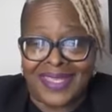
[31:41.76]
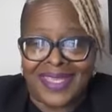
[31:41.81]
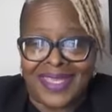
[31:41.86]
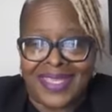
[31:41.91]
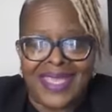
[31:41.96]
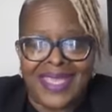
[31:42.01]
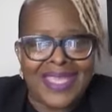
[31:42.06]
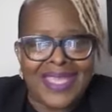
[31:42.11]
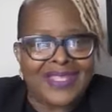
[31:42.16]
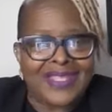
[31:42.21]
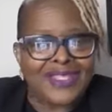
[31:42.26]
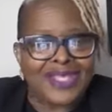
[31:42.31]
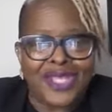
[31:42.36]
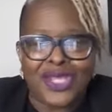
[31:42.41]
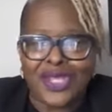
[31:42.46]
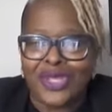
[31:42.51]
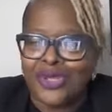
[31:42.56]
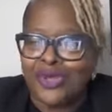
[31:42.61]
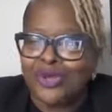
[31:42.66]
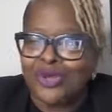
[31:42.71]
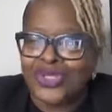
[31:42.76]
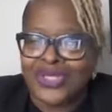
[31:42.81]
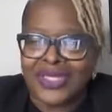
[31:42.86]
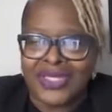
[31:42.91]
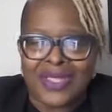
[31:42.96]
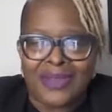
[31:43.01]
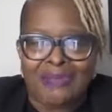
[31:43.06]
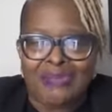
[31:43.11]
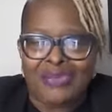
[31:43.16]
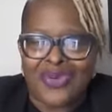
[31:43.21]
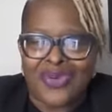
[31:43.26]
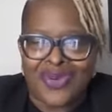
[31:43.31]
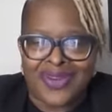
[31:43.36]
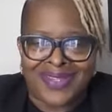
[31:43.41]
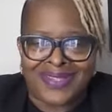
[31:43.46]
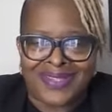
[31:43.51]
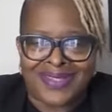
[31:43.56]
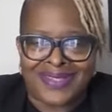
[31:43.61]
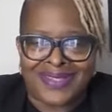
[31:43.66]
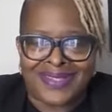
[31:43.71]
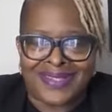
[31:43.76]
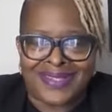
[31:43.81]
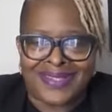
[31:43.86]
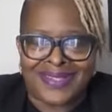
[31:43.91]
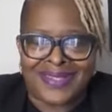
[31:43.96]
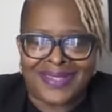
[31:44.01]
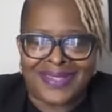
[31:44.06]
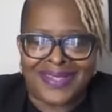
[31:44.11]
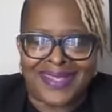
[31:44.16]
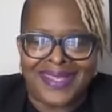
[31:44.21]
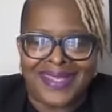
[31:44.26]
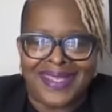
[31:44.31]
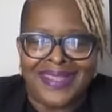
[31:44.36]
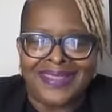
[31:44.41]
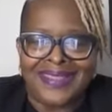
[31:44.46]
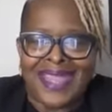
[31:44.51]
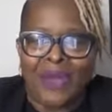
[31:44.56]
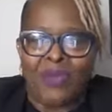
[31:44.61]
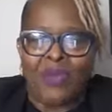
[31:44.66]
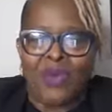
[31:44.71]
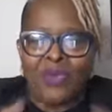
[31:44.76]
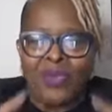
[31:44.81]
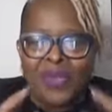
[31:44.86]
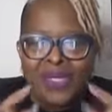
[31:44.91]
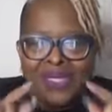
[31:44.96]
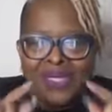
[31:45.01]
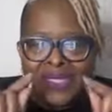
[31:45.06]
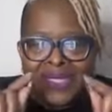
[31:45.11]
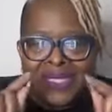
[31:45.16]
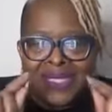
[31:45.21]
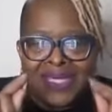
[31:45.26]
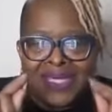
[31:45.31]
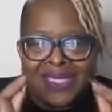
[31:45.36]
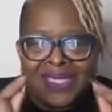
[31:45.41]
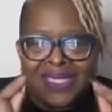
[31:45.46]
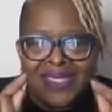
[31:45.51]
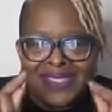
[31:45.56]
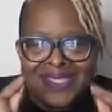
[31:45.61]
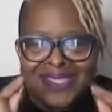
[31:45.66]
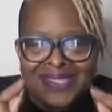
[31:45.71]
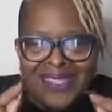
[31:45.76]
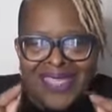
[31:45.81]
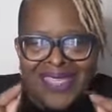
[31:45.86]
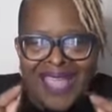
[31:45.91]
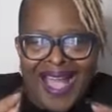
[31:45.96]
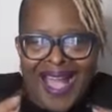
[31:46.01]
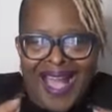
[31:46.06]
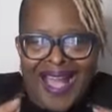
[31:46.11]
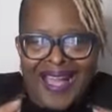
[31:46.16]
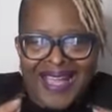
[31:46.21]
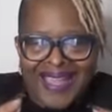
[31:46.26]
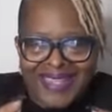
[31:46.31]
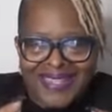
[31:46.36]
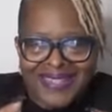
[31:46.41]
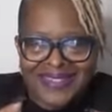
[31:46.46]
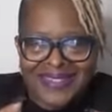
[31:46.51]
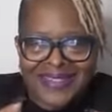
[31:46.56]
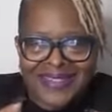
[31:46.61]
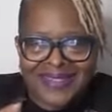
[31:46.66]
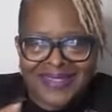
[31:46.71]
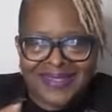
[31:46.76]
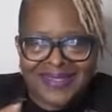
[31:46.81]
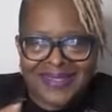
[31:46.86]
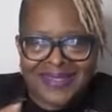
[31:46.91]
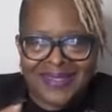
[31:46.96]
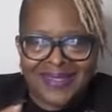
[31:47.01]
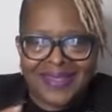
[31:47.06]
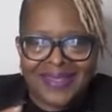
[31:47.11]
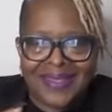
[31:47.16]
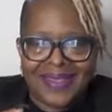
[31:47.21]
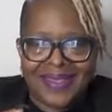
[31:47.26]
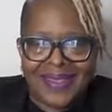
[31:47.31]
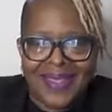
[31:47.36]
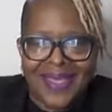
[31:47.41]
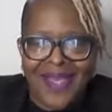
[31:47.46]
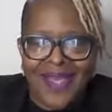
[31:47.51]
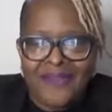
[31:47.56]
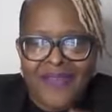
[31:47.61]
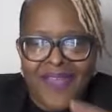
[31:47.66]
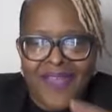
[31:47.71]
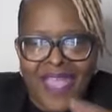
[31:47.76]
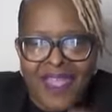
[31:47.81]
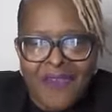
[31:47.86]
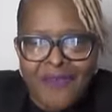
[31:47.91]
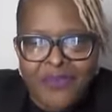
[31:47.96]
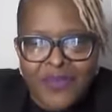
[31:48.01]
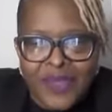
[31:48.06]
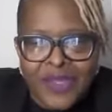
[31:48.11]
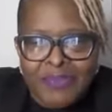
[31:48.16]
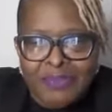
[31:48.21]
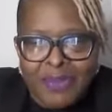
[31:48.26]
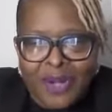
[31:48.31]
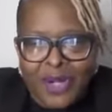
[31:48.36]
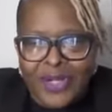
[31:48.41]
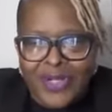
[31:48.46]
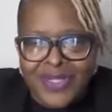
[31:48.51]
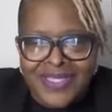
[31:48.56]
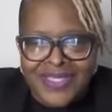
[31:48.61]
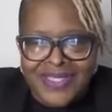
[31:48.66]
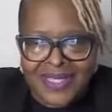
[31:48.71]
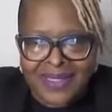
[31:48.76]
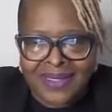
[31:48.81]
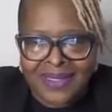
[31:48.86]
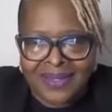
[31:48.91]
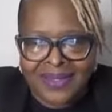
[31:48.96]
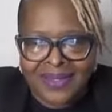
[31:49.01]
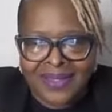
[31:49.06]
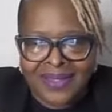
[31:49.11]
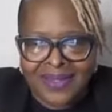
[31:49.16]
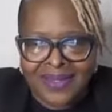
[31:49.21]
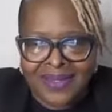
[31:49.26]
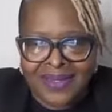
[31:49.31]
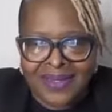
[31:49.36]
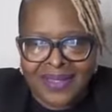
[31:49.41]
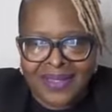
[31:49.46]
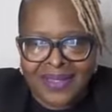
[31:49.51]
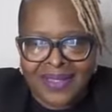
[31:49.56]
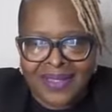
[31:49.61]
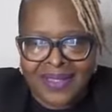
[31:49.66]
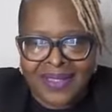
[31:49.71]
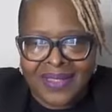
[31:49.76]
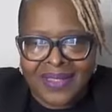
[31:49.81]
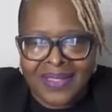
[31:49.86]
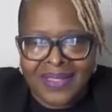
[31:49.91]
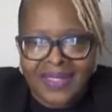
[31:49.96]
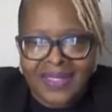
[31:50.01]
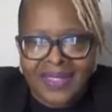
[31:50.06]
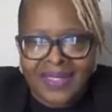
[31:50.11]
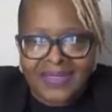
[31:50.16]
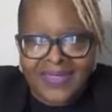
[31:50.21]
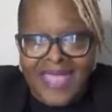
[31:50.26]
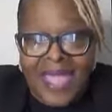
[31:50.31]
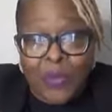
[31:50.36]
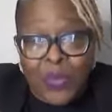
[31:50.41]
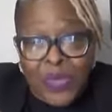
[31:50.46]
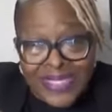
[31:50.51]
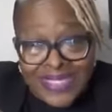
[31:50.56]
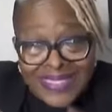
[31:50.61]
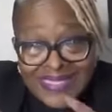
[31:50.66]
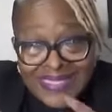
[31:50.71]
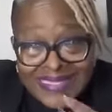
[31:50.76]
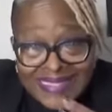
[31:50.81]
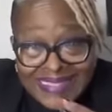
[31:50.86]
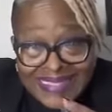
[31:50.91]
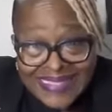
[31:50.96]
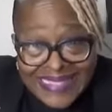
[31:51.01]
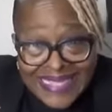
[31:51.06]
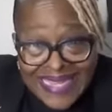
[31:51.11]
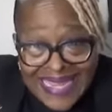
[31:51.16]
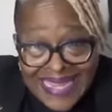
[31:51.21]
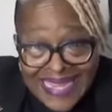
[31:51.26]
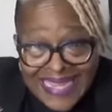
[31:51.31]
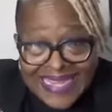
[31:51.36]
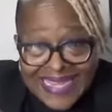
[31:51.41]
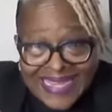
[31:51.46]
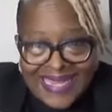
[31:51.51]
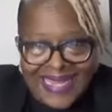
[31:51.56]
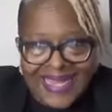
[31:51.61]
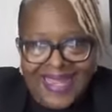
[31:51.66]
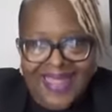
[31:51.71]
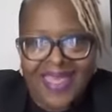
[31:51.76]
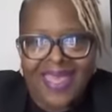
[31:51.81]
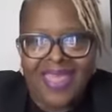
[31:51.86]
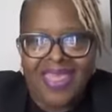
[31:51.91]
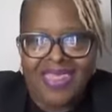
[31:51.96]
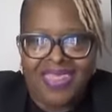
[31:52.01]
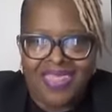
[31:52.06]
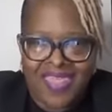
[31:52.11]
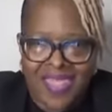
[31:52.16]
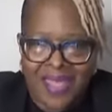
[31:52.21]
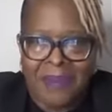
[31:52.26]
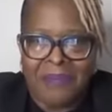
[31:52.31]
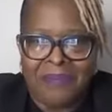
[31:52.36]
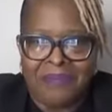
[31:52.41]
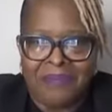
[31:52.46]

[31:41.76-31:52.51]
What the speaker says: It's hugely important that when we look into the eyes of every person, that we see them.